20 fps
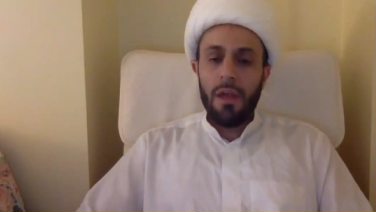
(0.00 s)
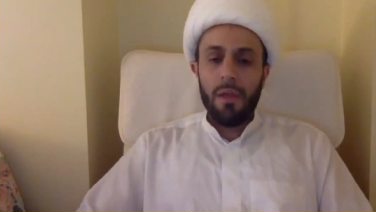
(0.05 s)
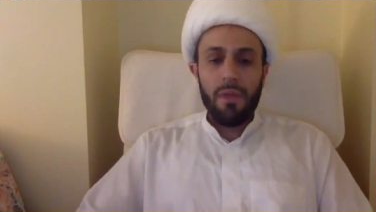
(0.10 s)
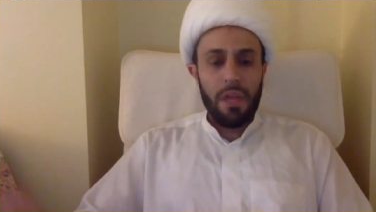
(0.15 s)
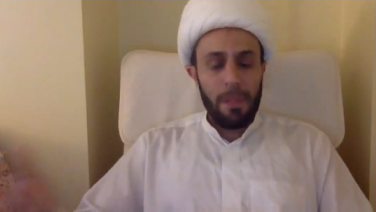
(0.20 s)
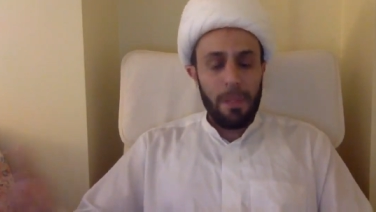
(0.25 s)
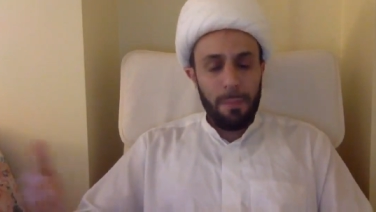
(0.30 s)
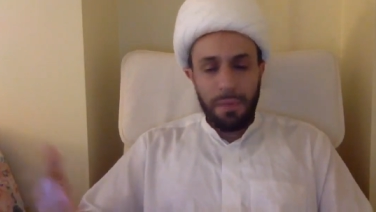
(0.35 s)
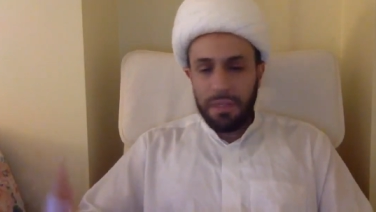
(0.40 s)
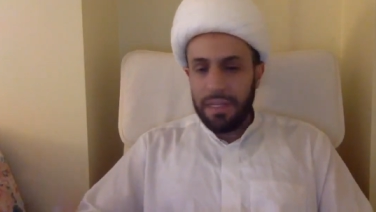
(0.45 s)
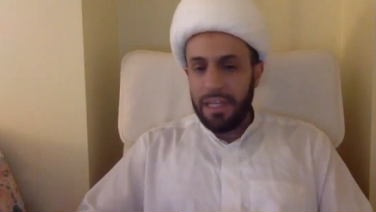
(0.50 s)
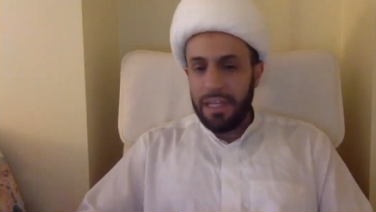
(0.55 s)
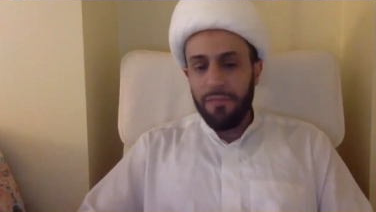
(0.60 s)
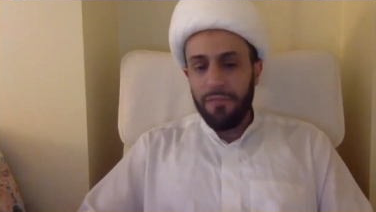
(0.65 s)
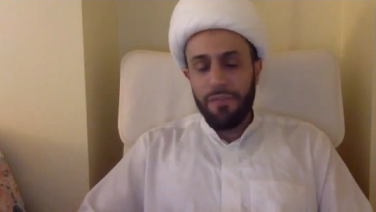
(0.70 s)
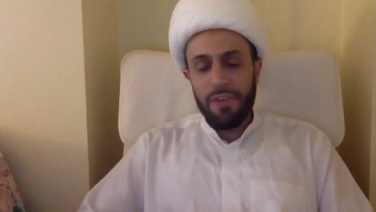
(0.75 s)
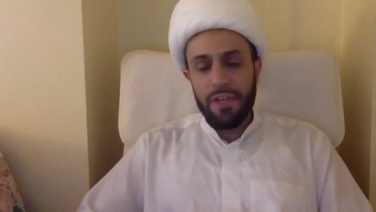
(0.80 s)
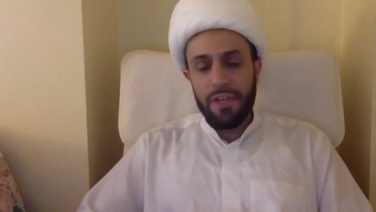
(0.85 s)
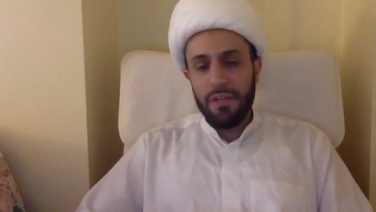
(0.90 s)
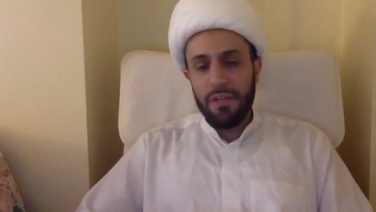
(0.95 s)
they
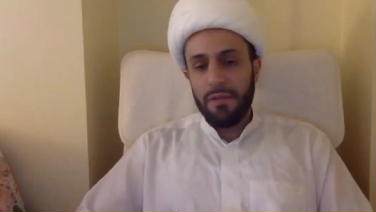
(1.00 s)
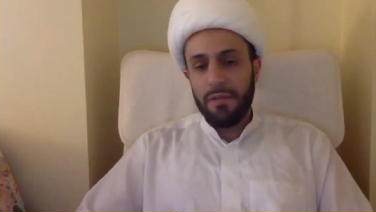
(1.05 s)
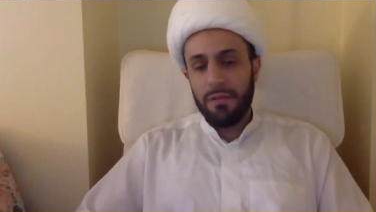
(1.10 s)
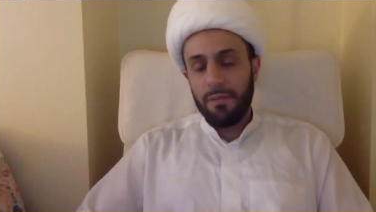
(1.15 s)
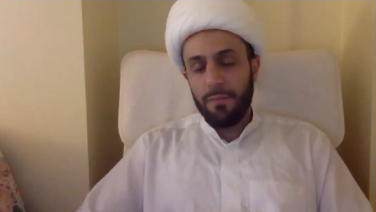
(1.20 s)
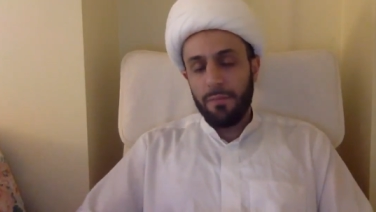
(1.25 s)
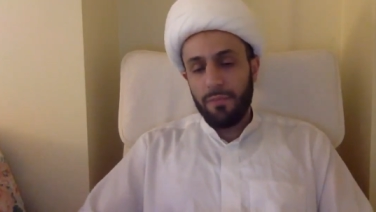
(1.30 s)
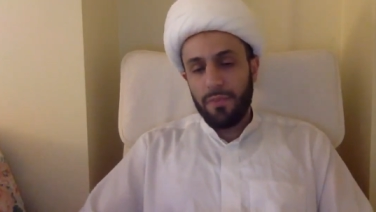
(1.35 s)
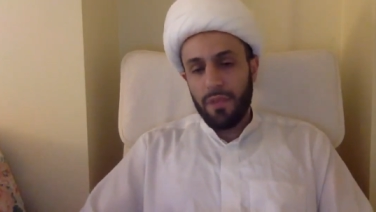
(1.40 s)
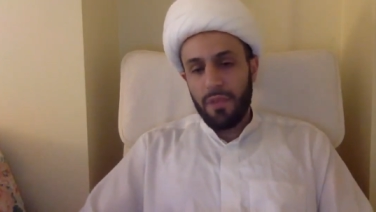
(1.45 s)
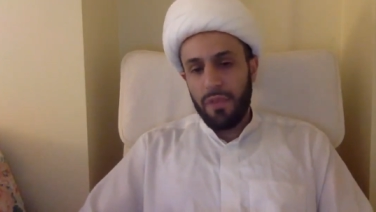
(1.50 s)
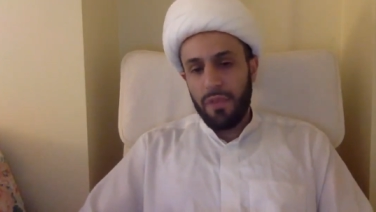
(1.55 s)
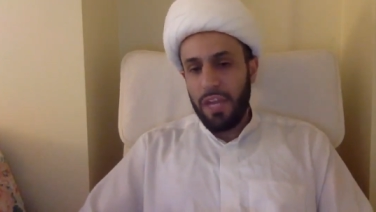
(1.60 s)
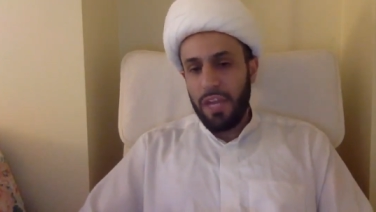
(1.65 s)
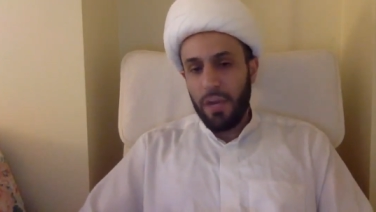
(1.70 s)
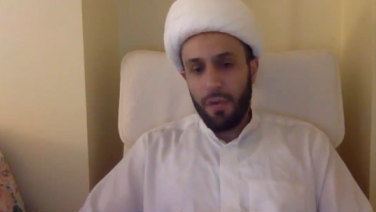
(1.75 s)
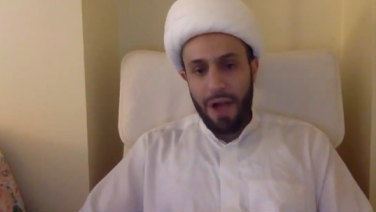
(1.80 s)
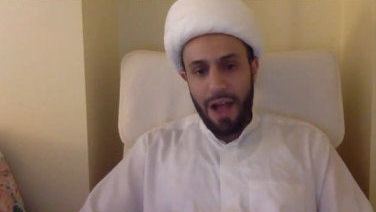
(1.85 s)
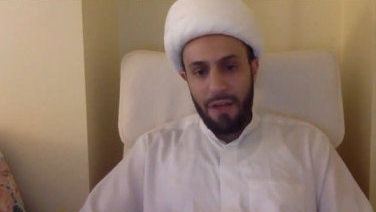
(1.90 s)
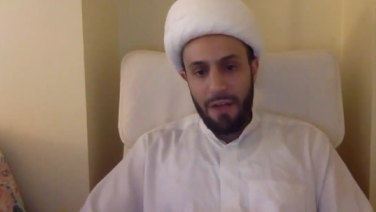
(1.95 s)
believe in the
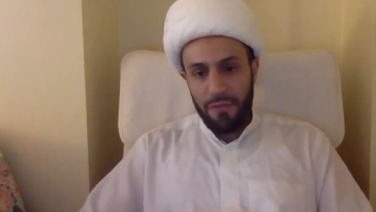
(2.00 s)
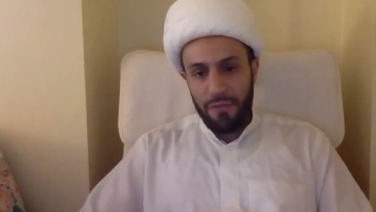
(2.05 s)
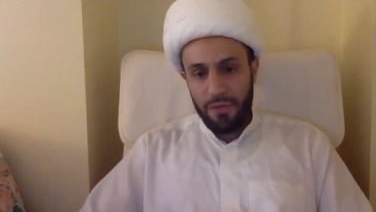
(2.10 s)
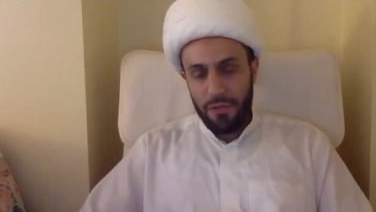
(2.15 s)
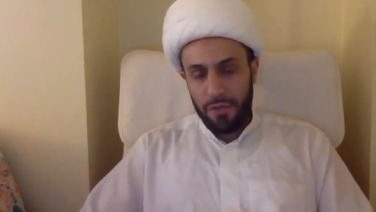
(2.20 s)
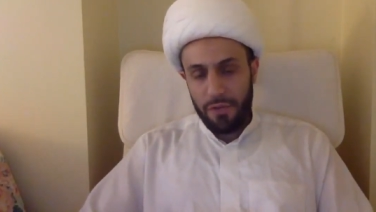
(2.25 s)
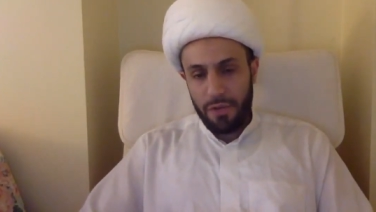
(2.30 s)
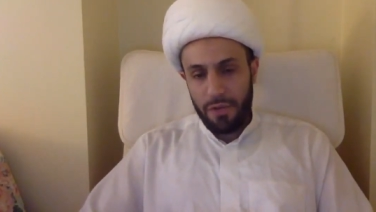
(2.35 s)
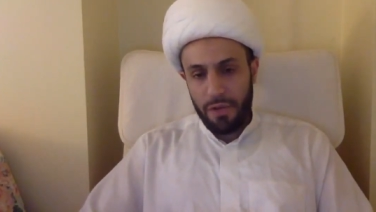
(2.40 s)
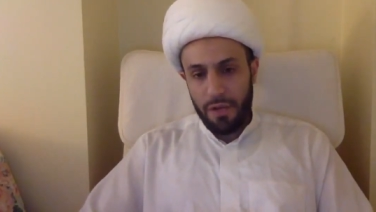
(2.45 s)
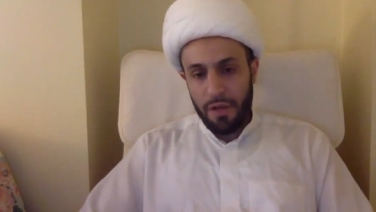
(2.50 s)
hereafter.